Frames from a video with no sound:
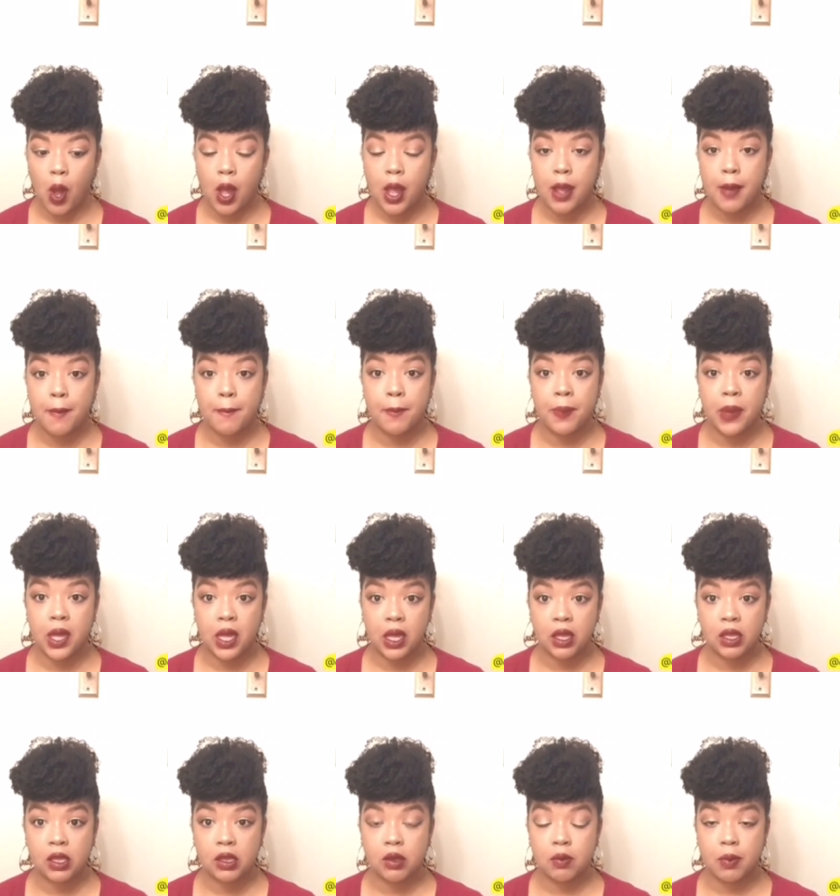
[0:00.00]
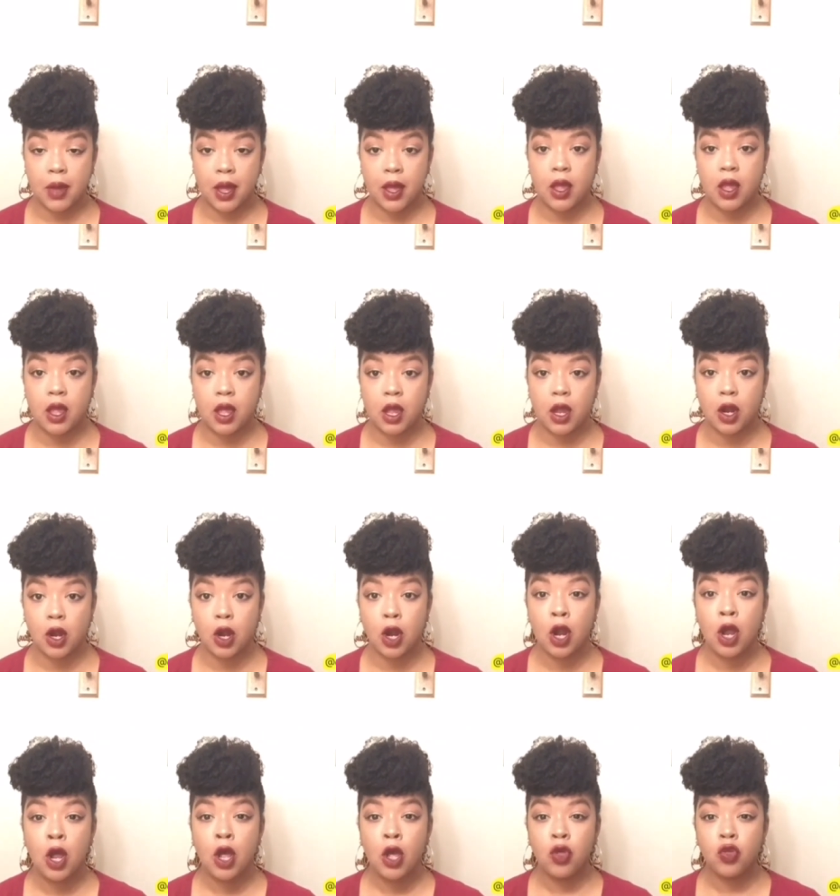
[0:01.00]
it makes my hair
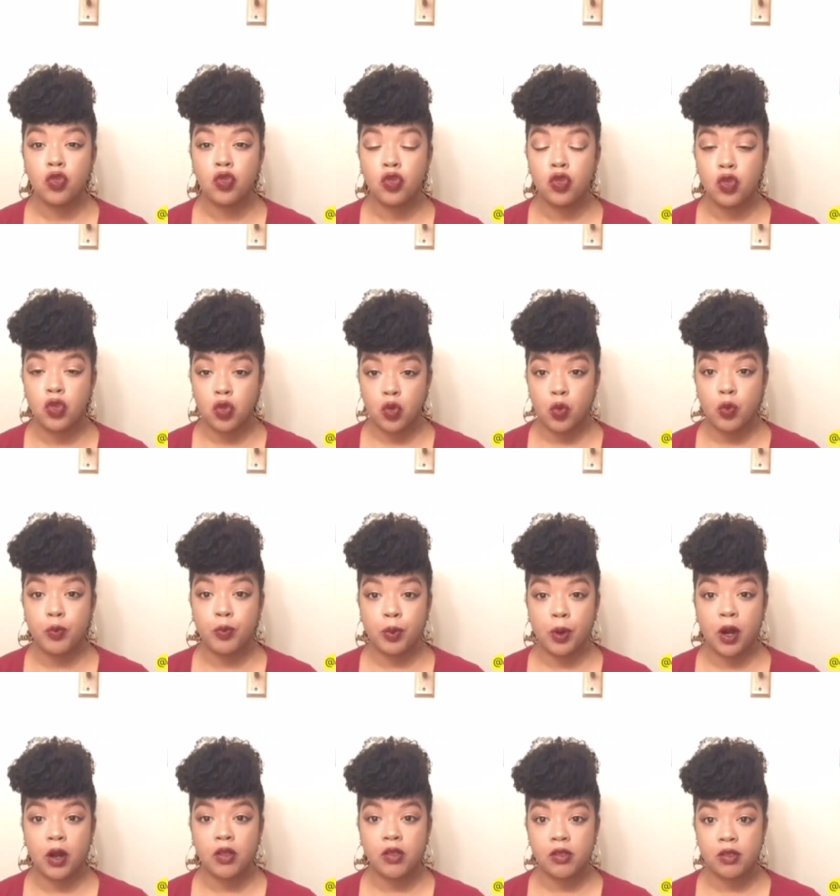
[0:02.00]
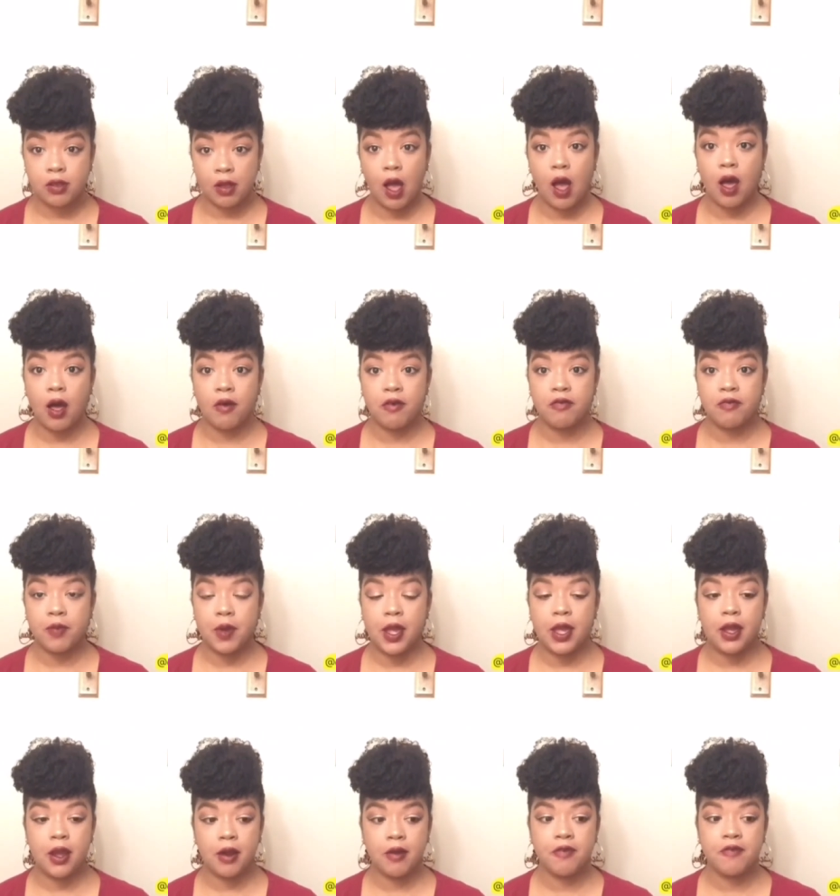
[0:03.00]
super soft. My
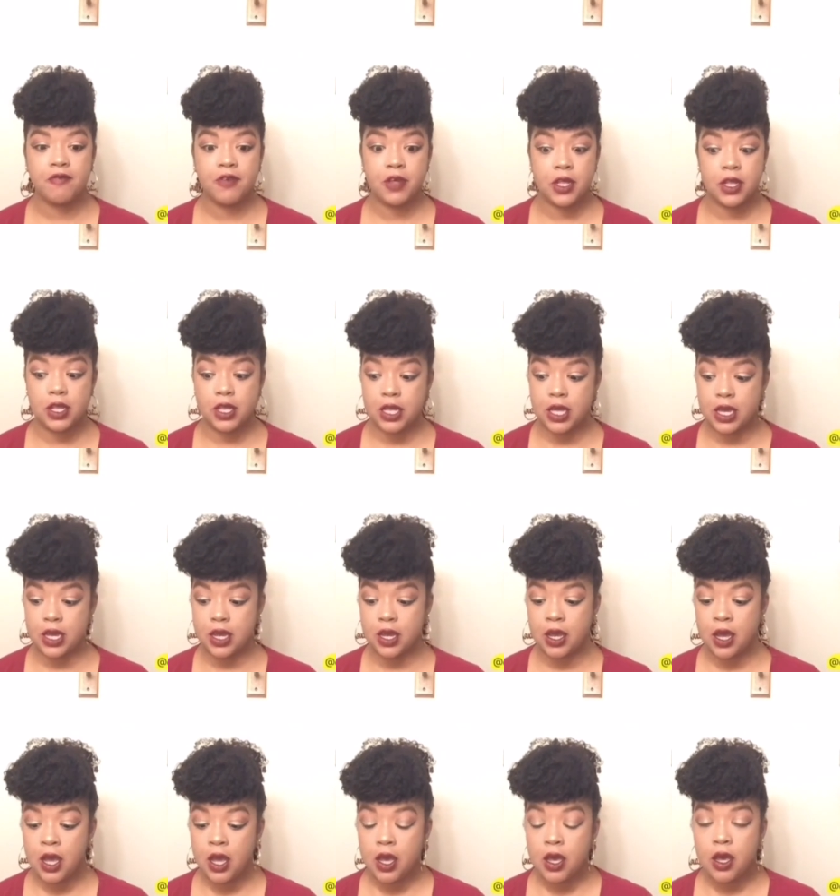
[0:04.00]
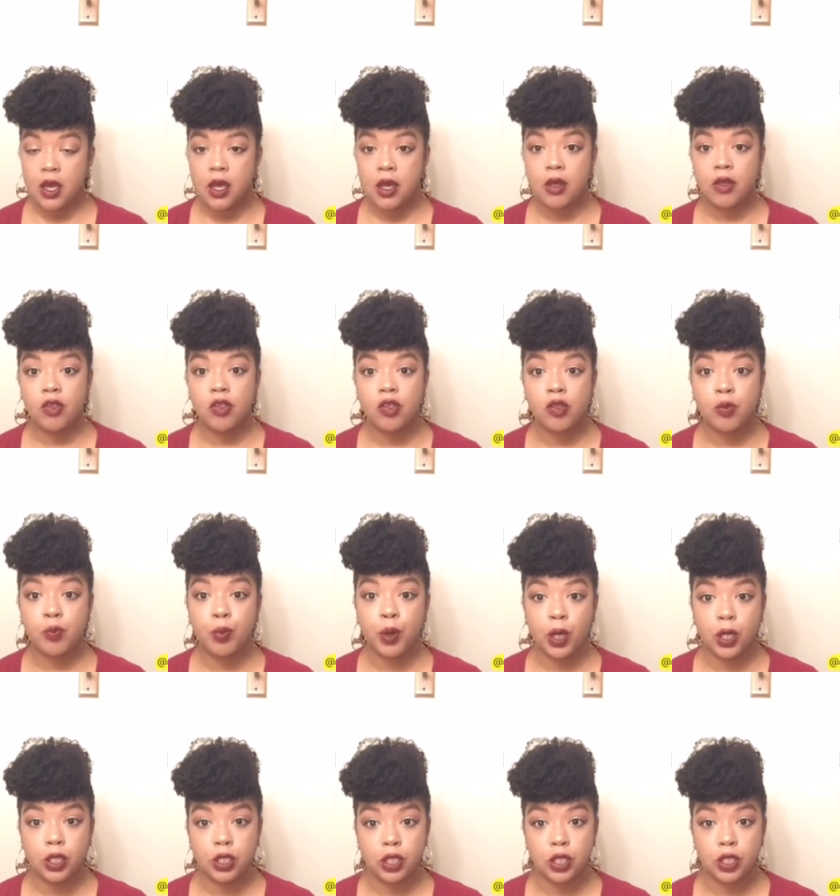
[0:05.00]
hair felt like a
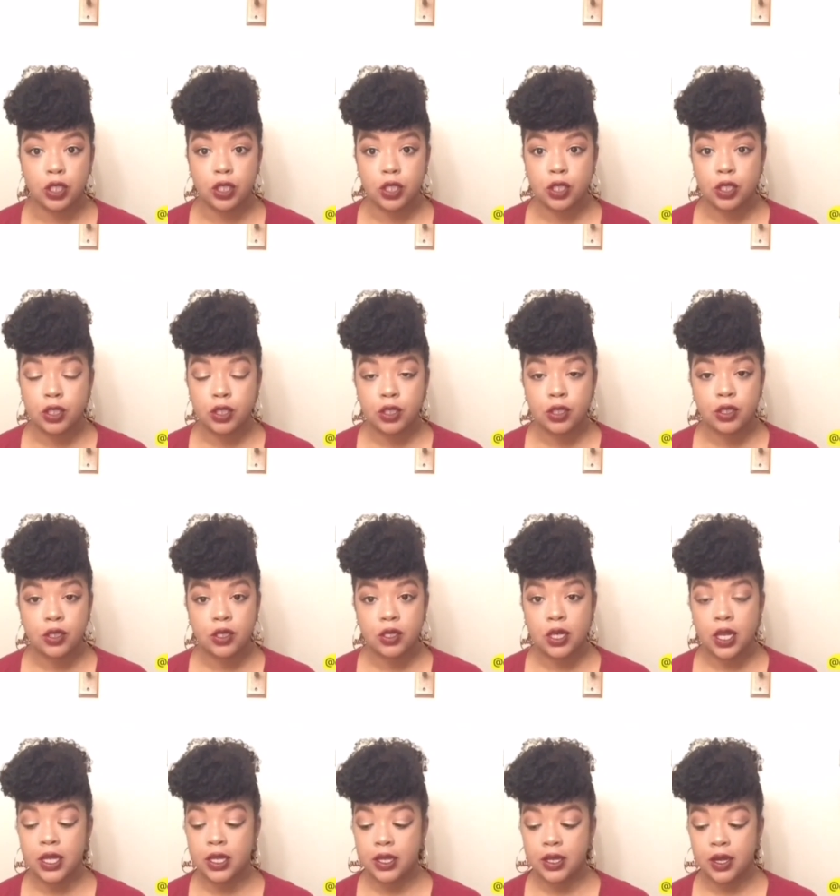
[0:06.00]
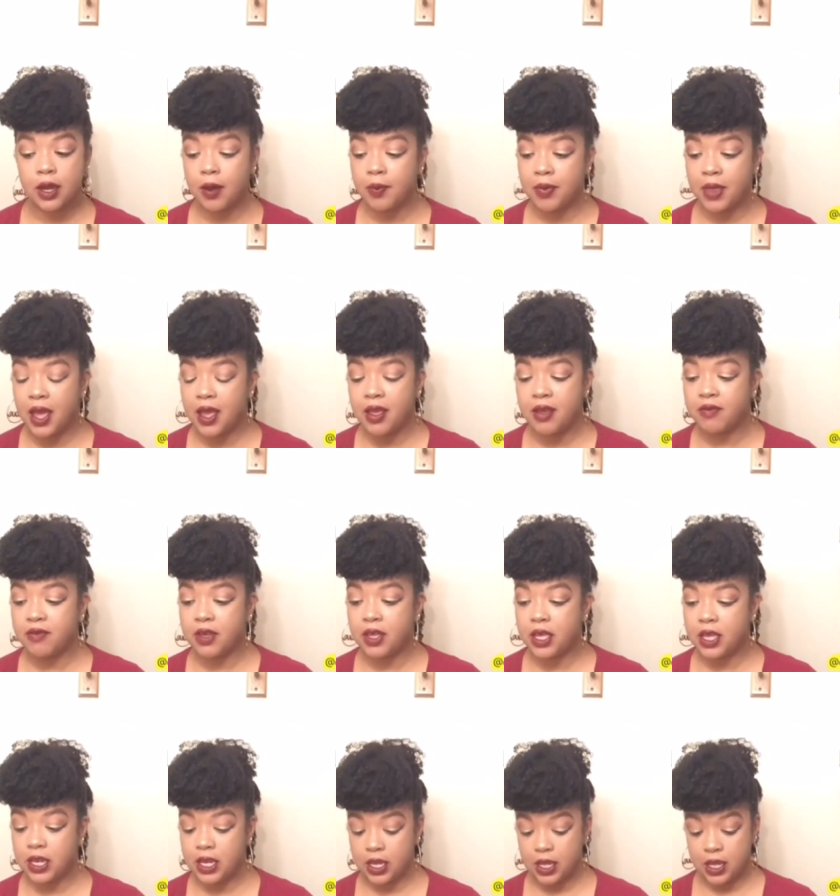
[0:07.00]
sponge. Like, I'm not even
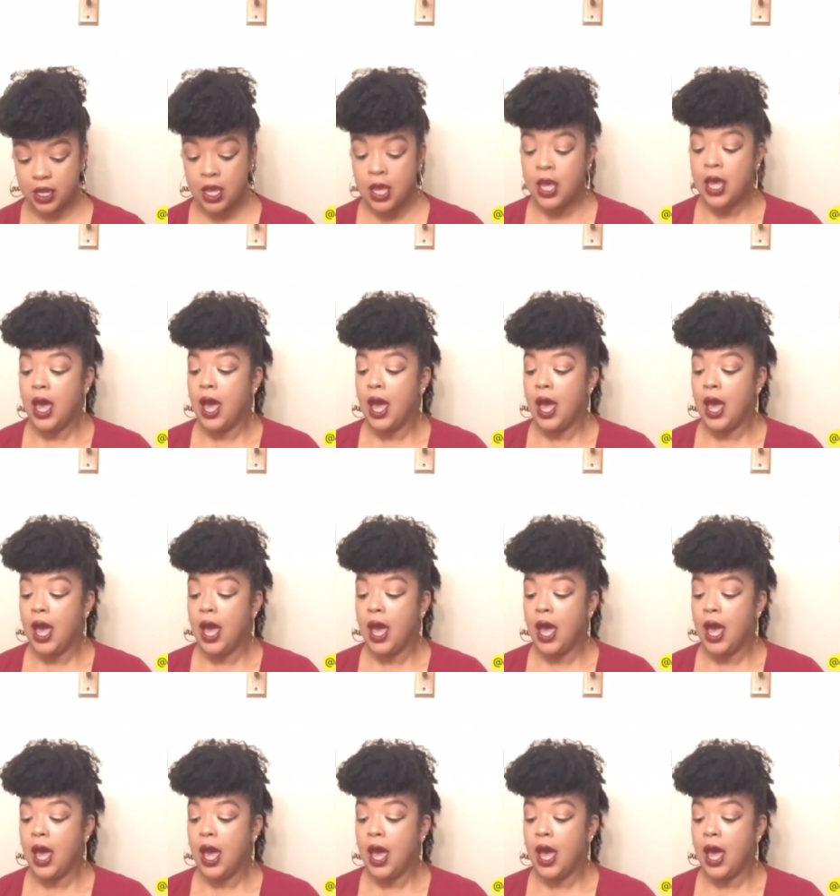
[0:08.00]
kidding.